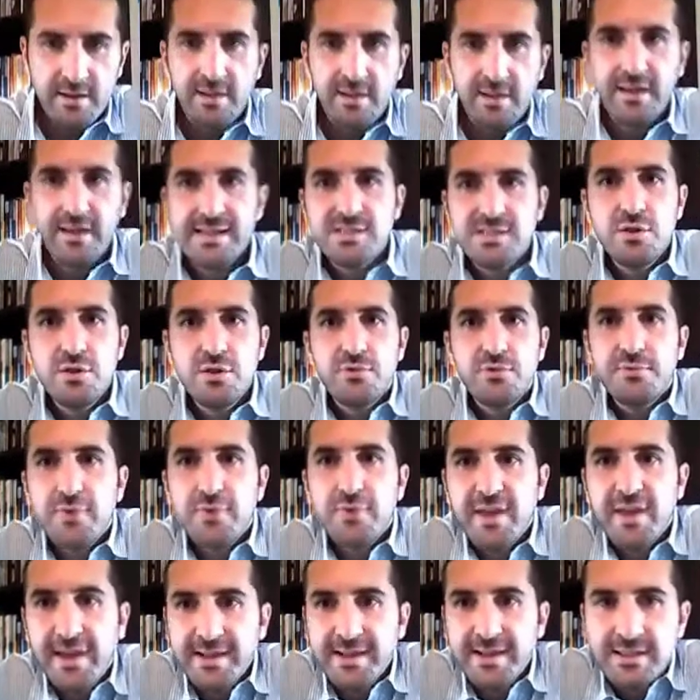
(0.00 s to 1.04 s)
Let's not
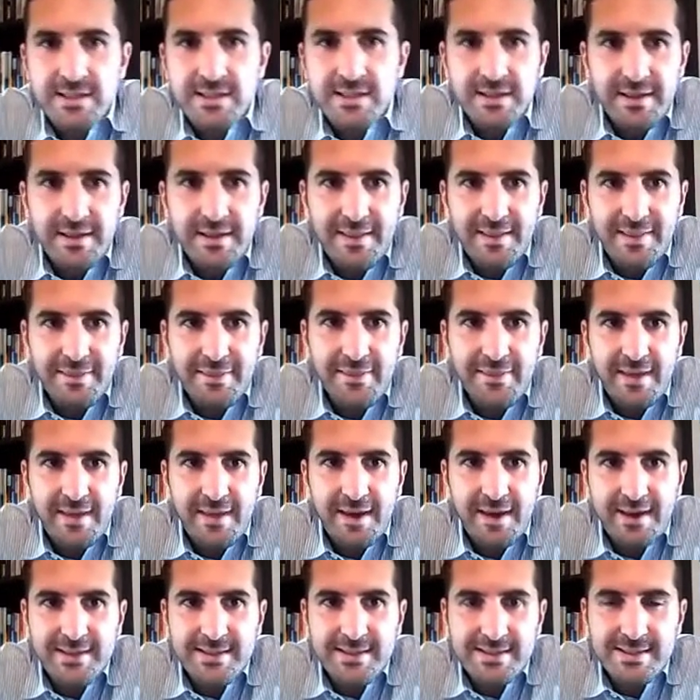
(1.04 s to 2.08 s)
forget
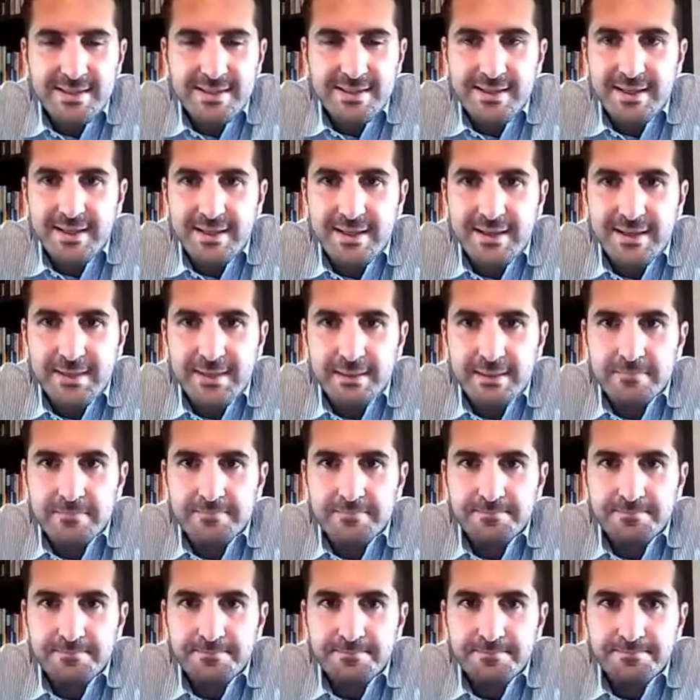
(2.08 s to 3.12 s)
that
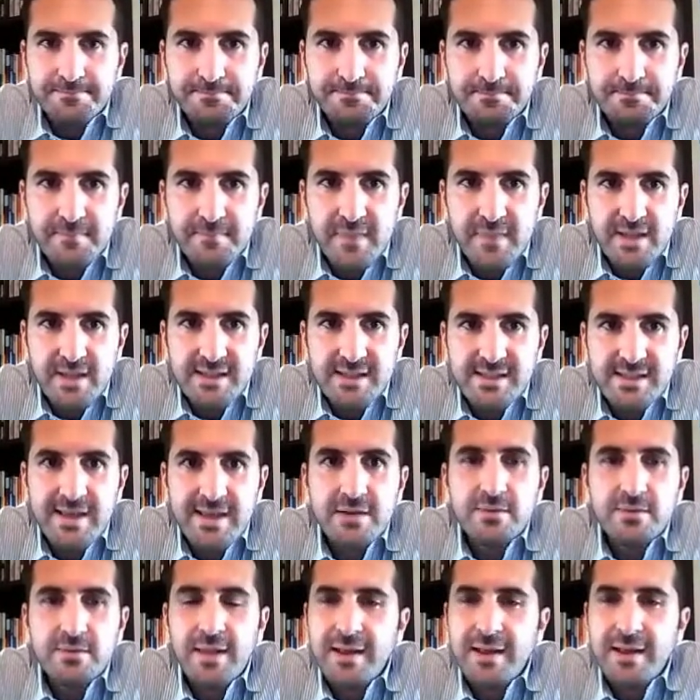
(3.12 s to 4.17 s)

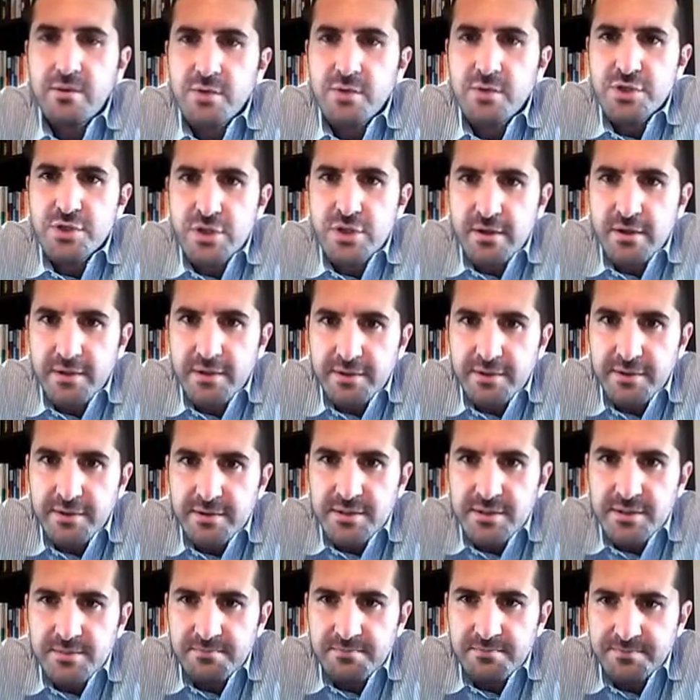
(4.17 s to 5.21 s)
second language
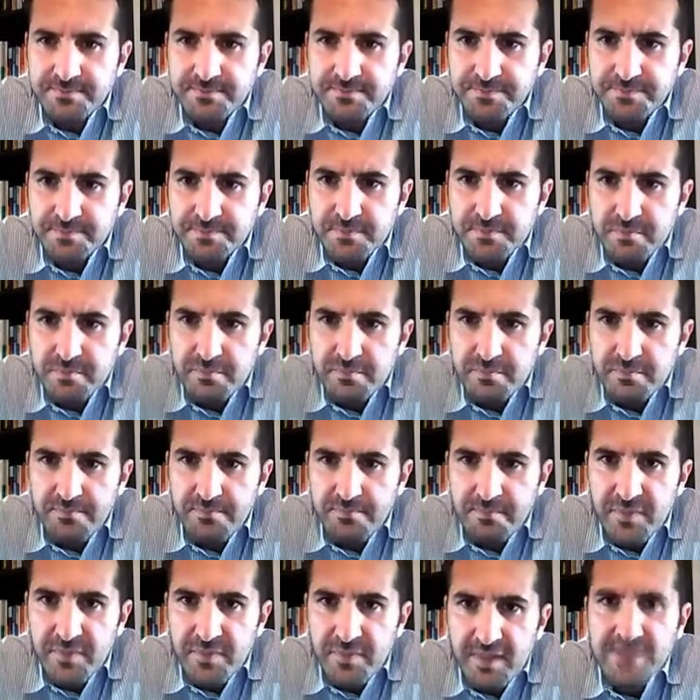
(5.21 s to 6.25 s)
learners,
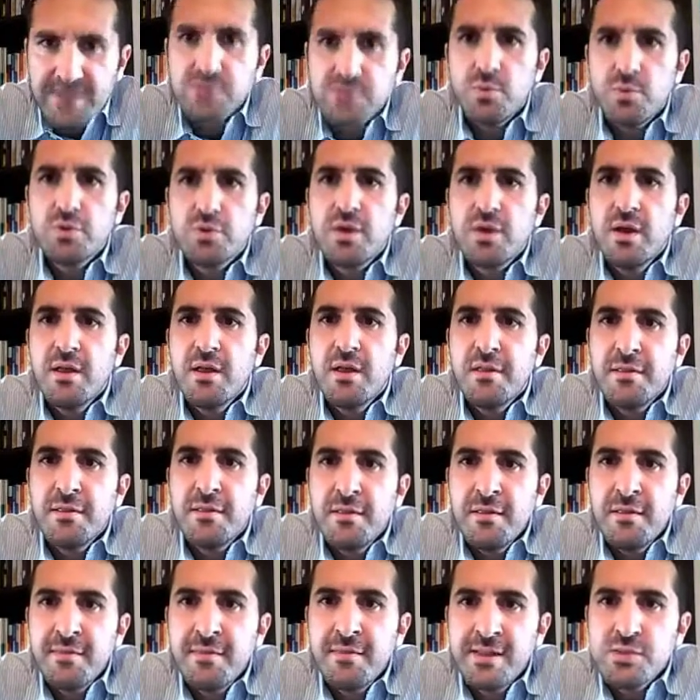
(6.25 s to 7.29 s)
that's what
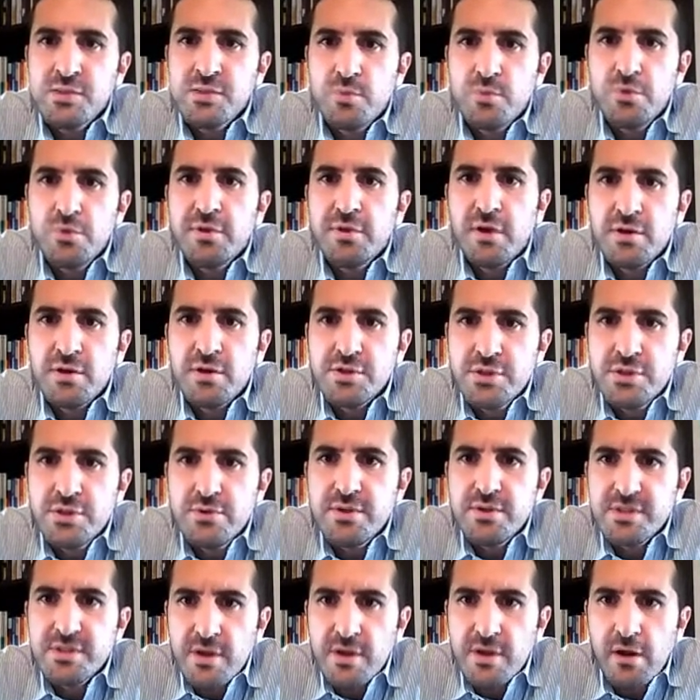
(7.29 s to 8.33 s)
our
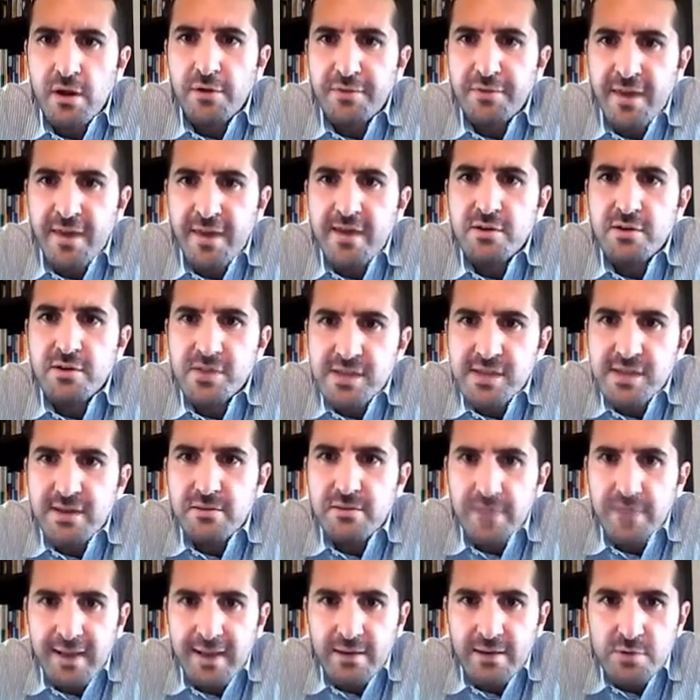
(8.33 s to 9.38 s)
students are. They are
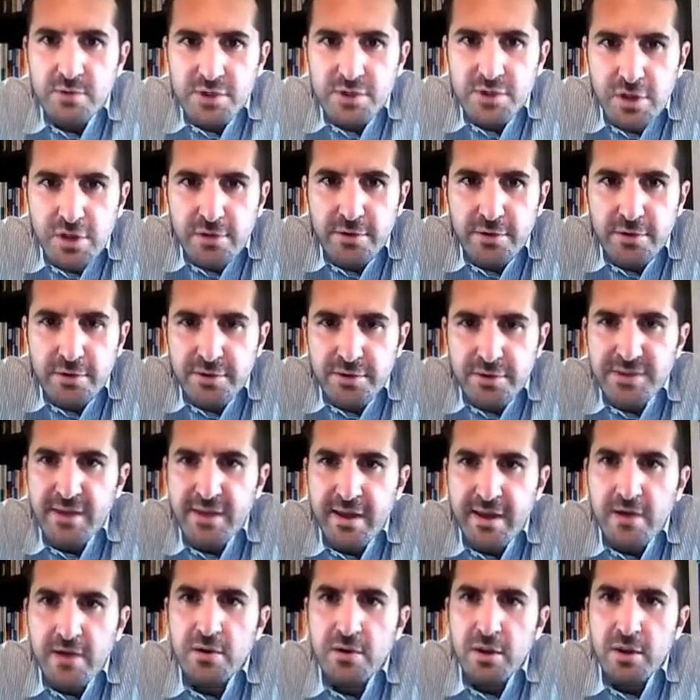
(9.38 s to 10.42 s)
second language learners.
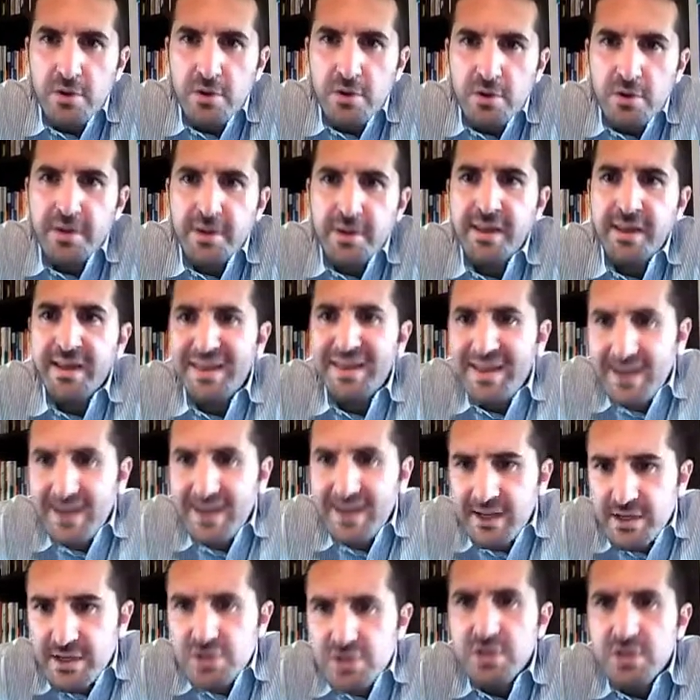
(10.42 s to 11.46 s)
They are learning
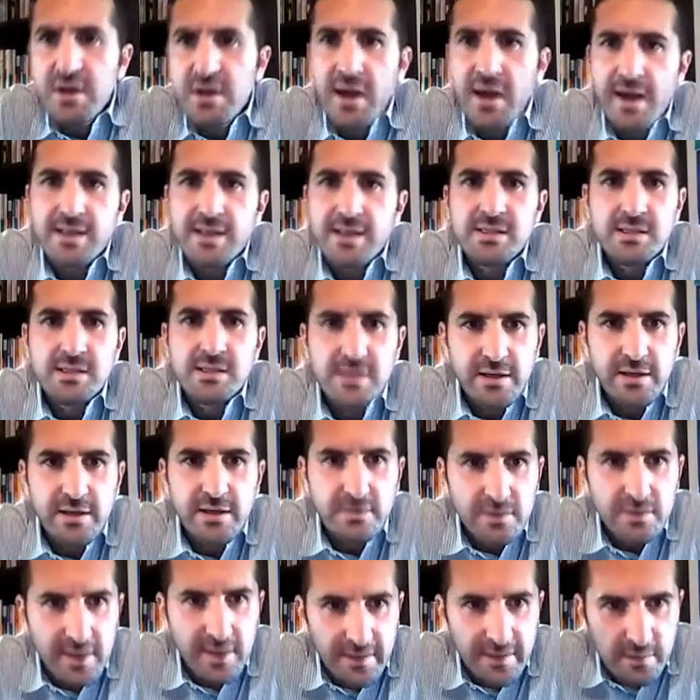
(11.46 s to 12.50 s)
English as a
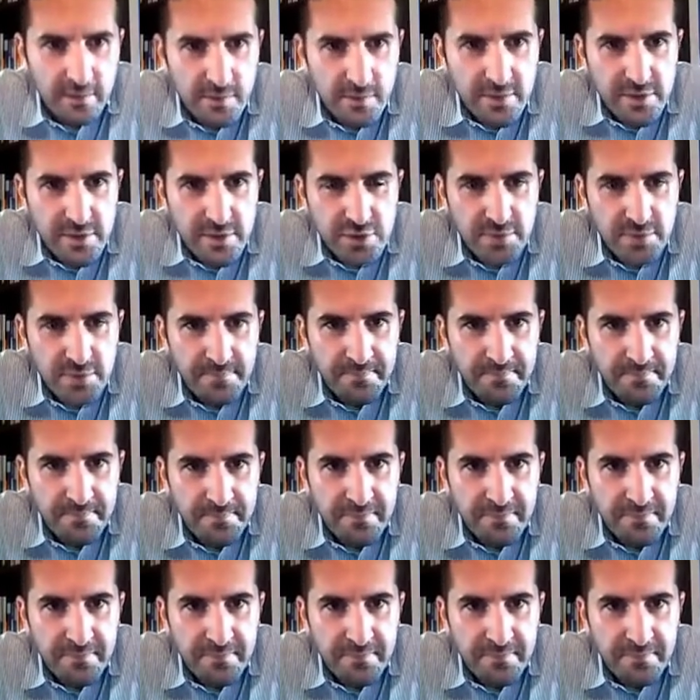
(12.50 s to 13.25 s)
second language.